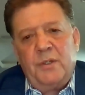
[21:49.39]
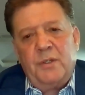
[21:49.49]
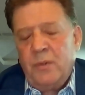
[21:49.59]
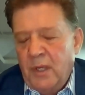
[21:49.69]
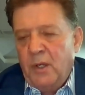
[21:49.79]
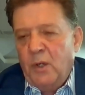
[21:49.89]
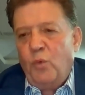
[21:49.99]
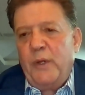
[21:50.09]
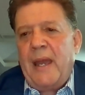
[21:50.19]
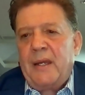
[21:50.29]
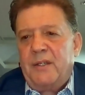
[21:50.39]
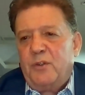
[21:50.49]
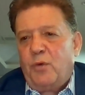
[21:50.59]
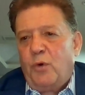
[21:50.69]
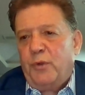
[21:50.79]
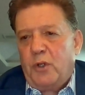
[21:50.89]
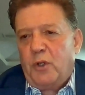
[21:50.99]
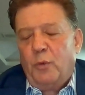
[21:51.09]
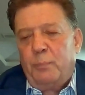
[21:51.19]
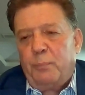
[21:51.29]
So we can't control the
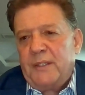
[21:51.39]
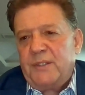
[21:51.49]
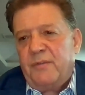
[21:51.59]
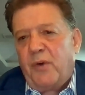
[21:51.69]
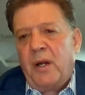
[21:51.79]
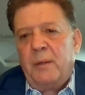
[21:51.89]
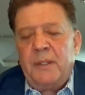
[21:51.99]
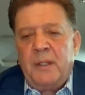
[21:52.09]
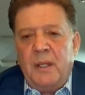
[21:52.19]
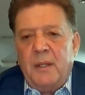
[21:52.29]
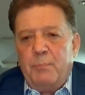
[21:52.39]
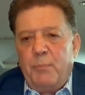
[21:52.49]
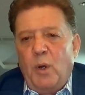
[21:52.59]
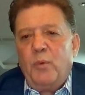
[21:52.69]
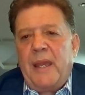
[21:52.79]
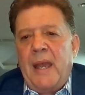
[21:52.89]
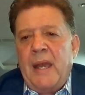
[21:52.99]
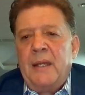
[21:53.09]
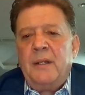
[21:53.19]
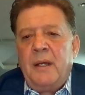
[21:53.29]
gold price environment, but we
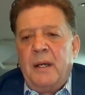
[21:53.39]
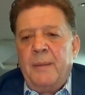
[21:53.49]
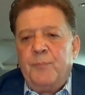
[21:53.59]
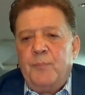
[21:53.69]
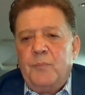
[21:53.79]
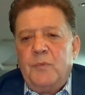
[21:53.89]
can, um,